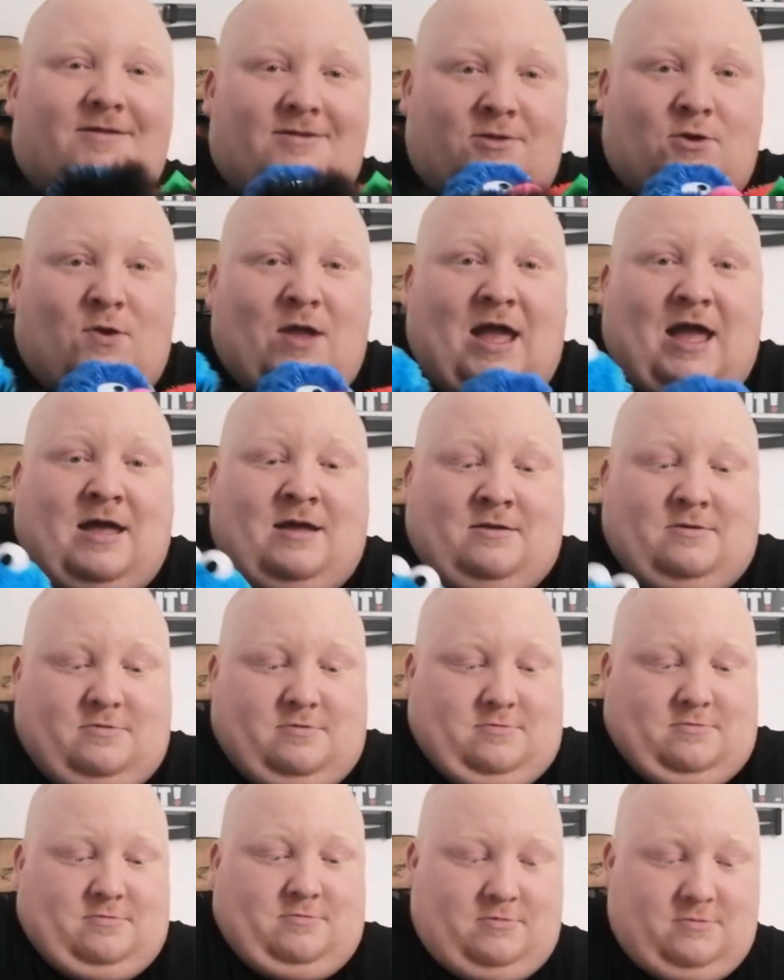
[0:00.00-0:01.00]
So yeah,
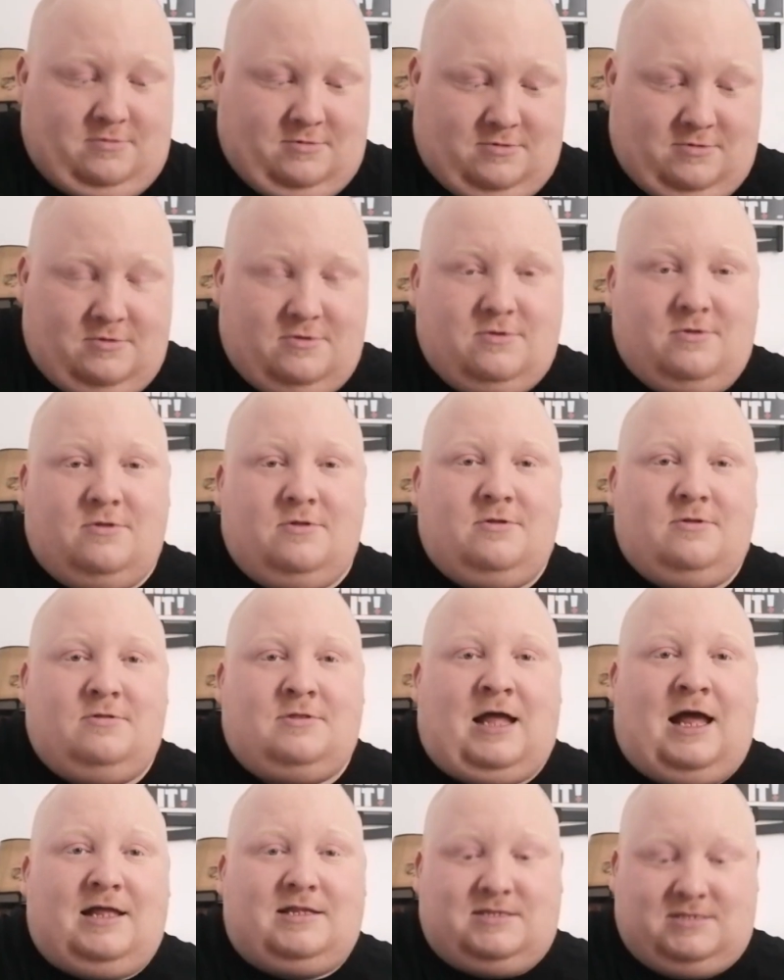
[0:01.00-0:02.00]

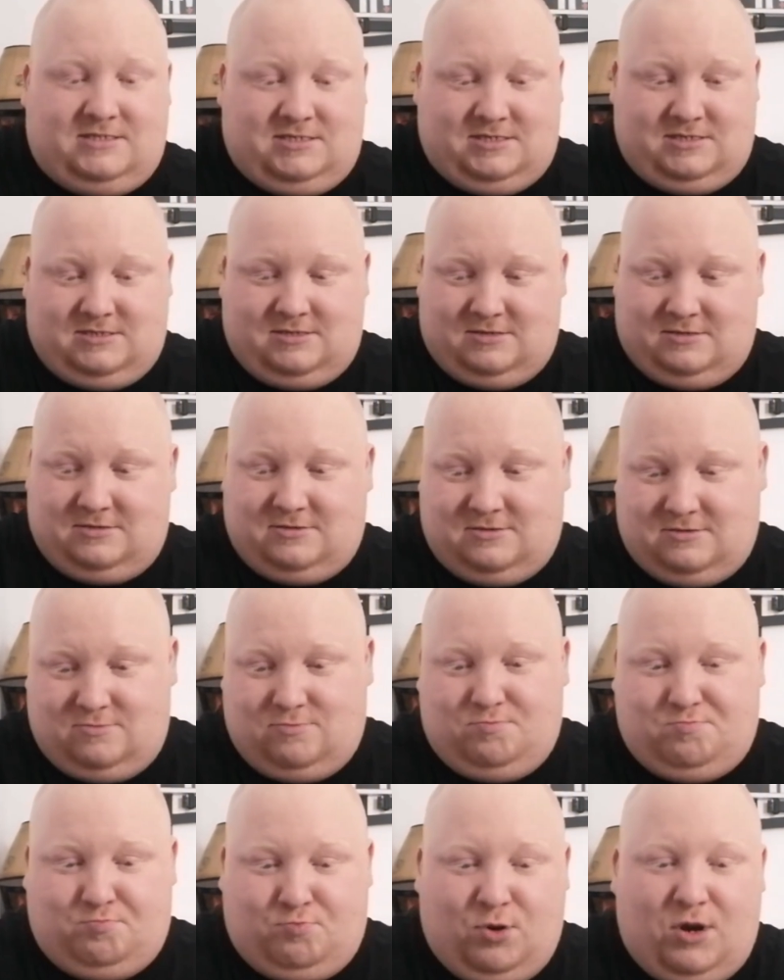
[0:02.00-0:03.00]
that's
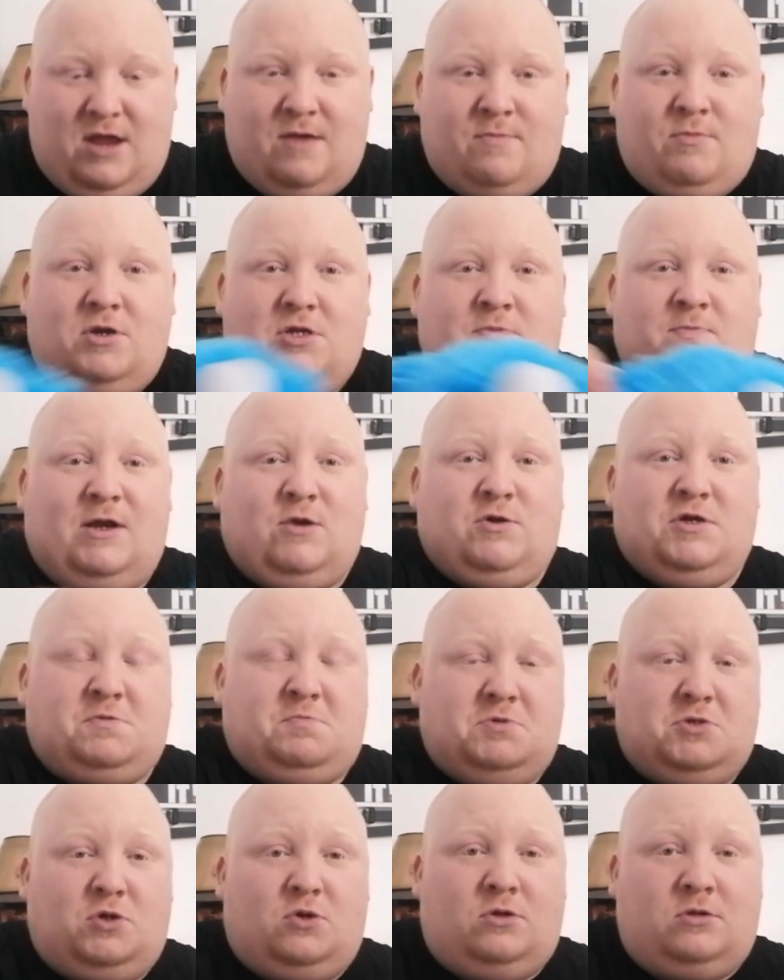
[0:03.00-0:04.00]
pretty much my
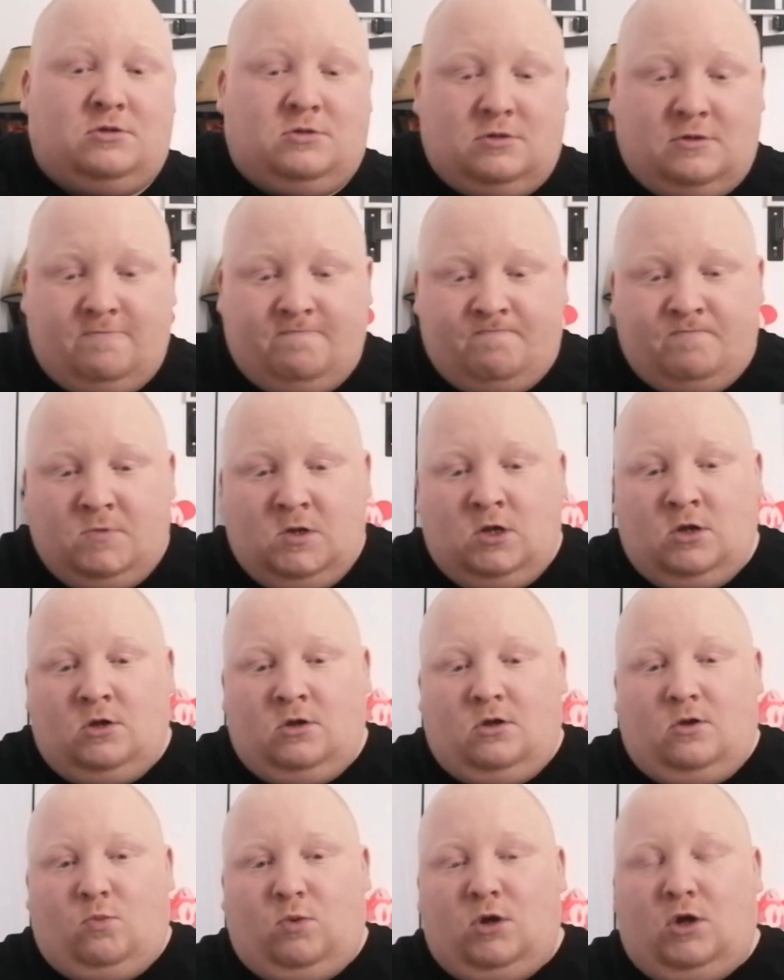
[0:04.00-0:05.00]
Christmas haul.
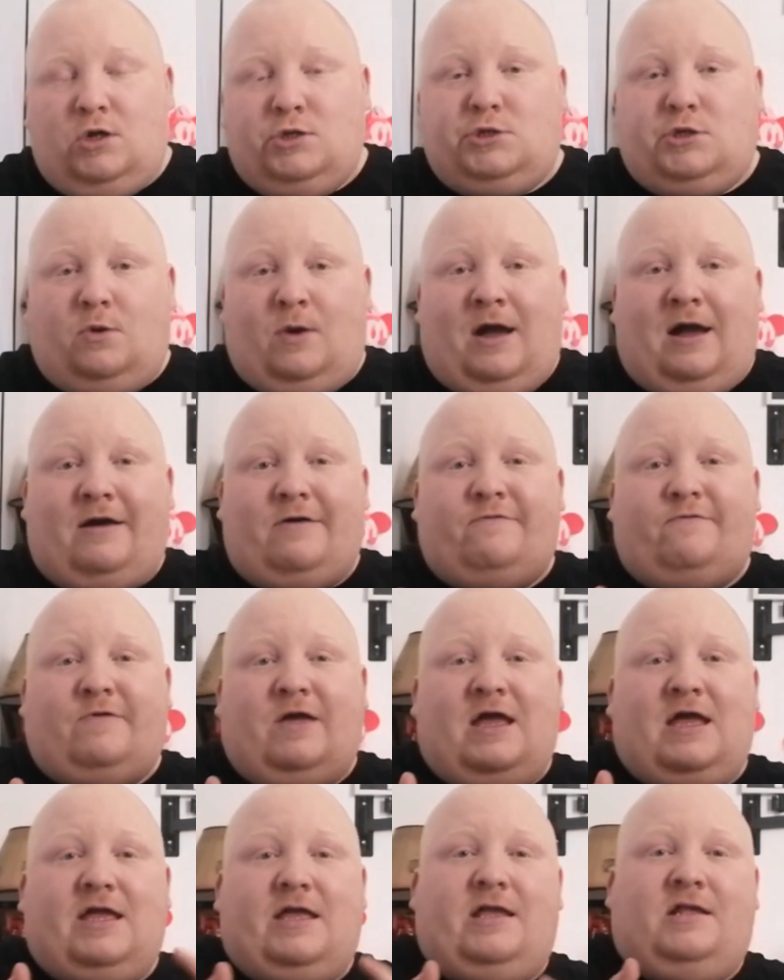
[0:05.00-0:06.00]
We also have
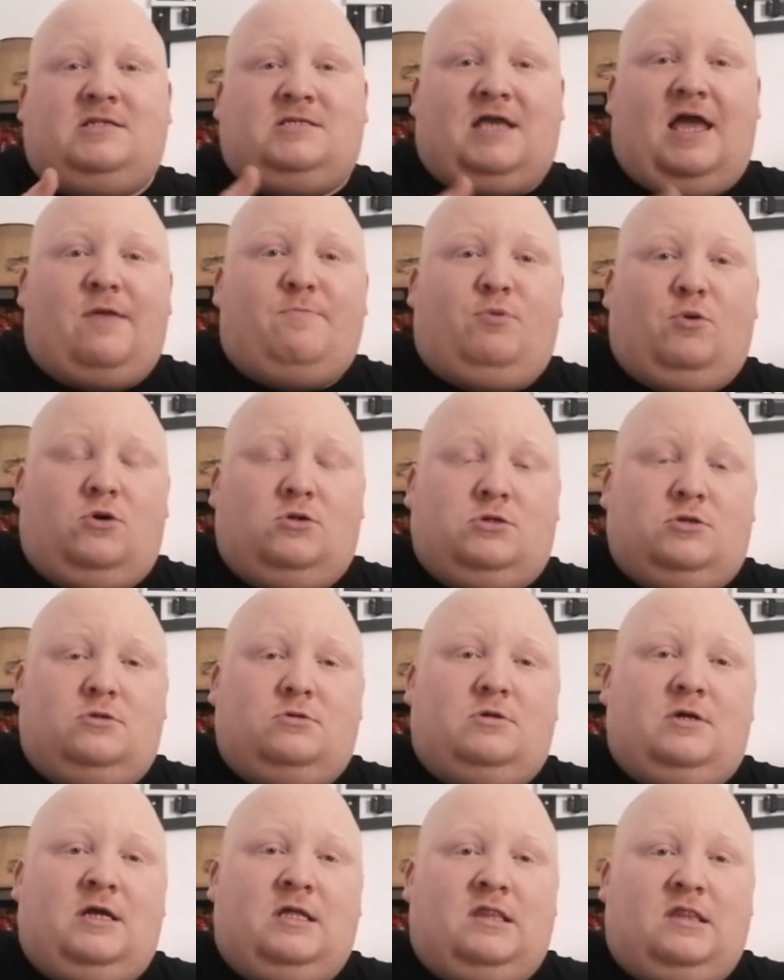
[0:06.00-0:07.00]
a skateboard
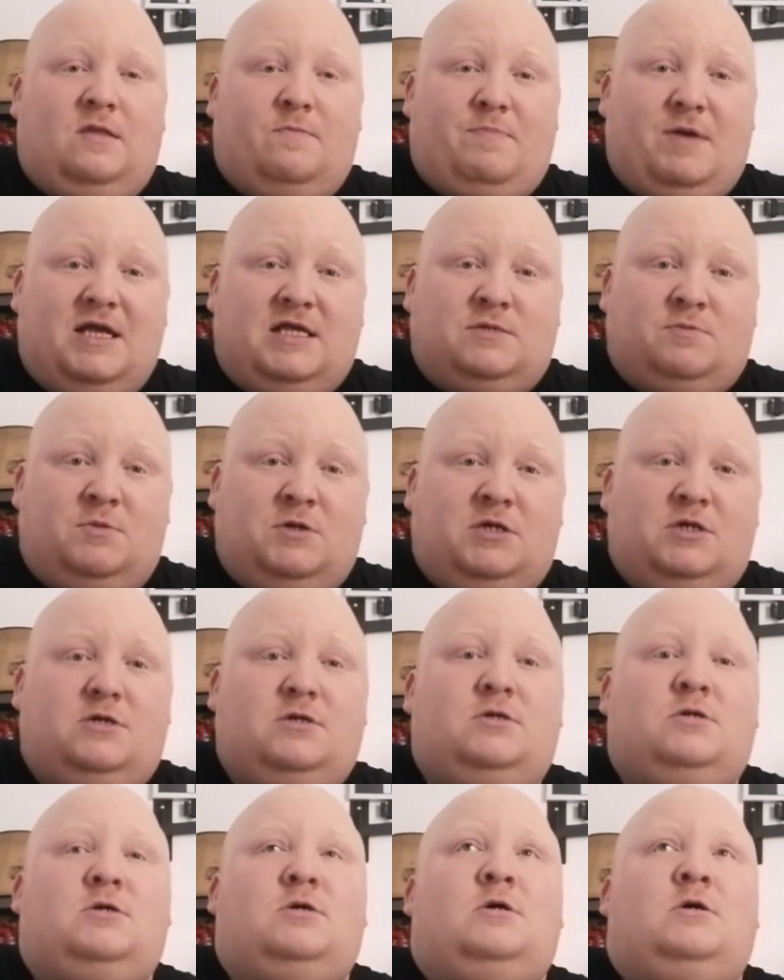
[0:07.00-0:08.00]
in the basement
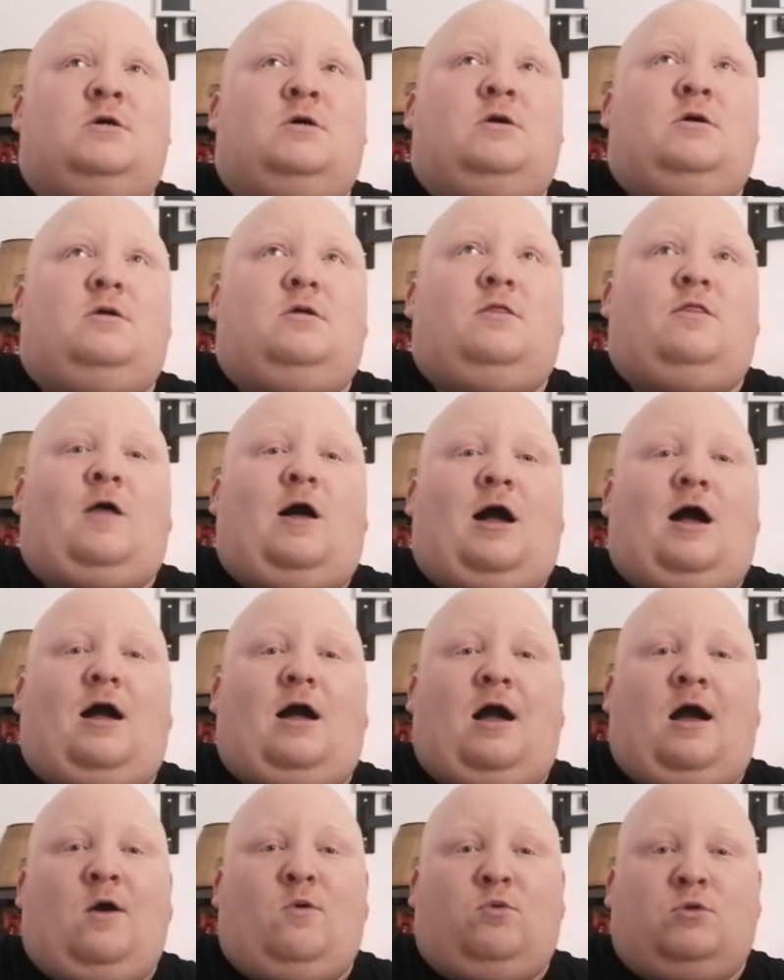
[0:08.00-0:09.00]
that
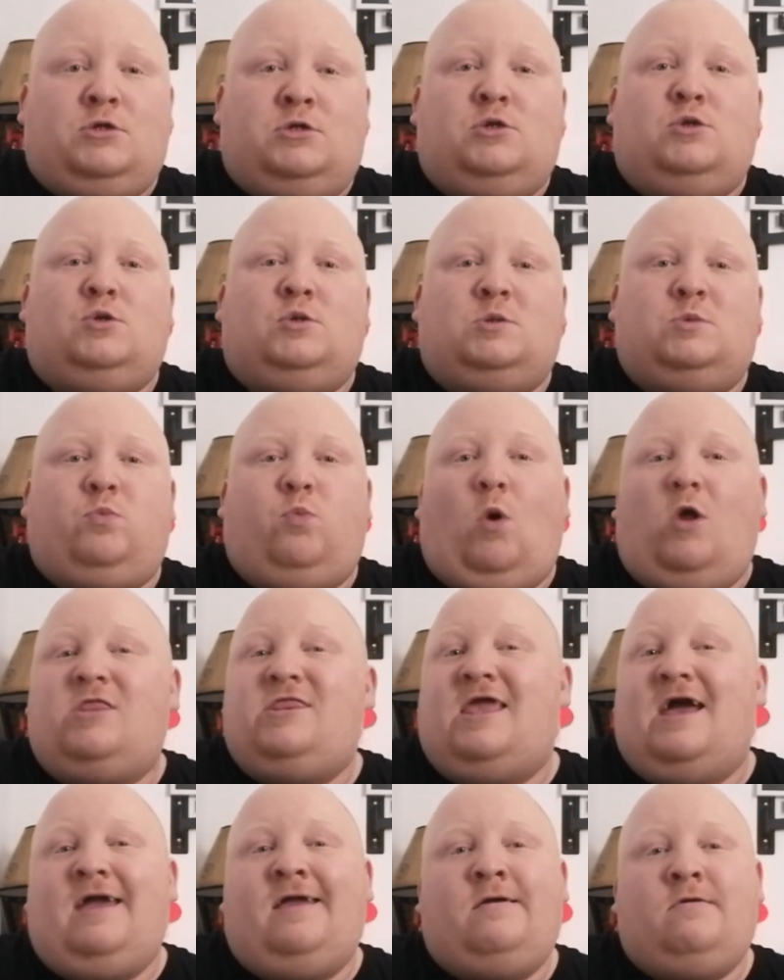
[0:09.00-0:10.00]
I will use one
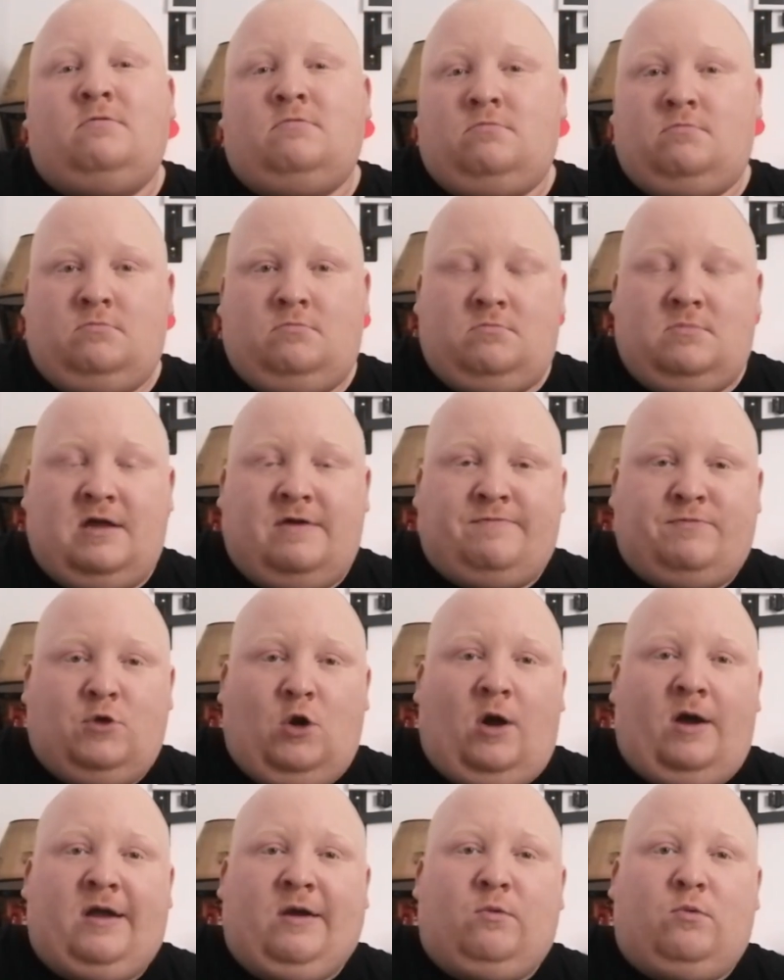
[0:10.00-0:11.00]
day. If
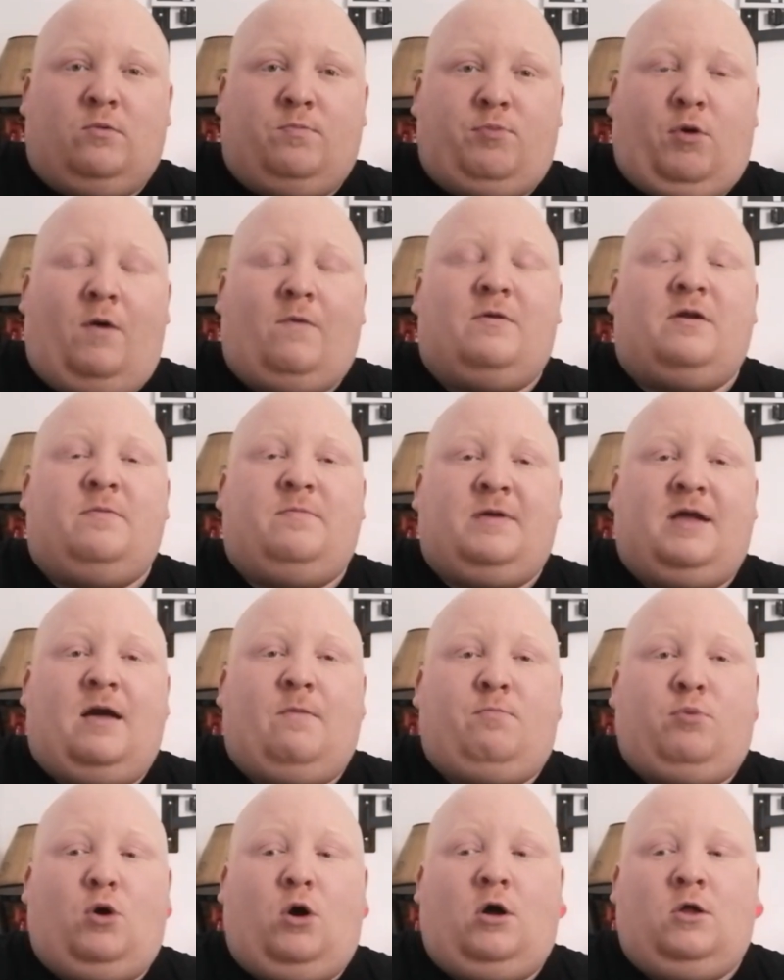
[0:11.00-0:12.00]
not, it will probably
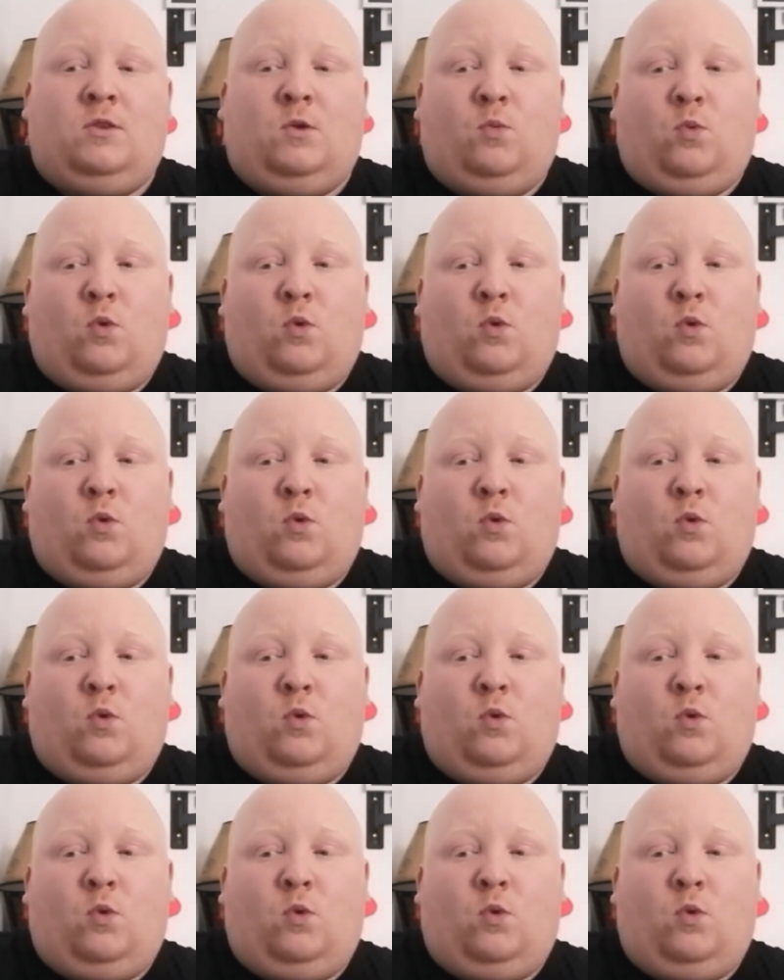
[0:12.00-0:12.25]
get put on the